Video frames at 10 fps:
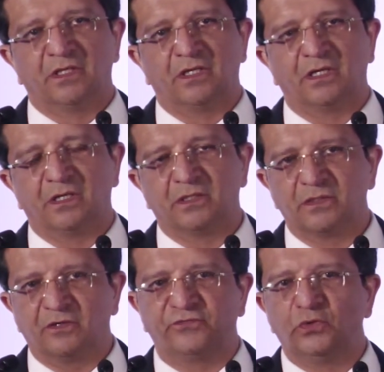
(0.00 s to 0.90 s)

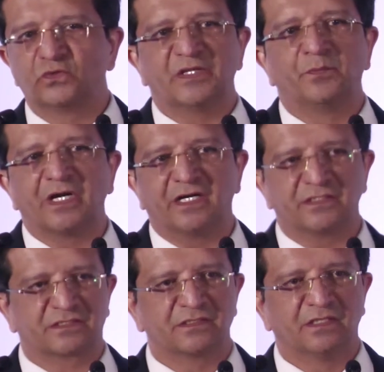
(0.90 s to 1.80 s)
a few SIM
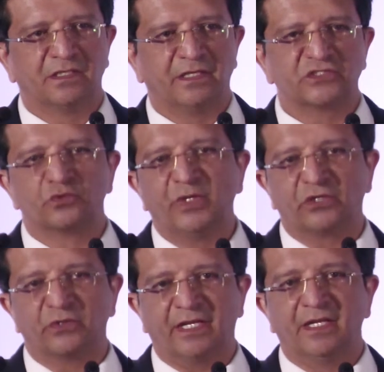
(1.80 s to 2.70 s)
cards is doing
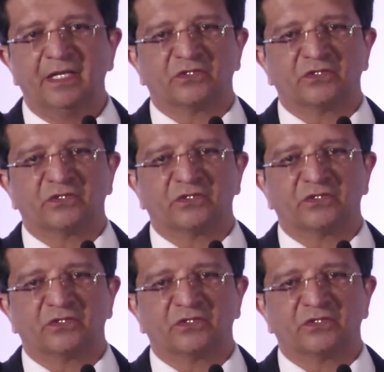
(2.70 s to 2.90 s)
today.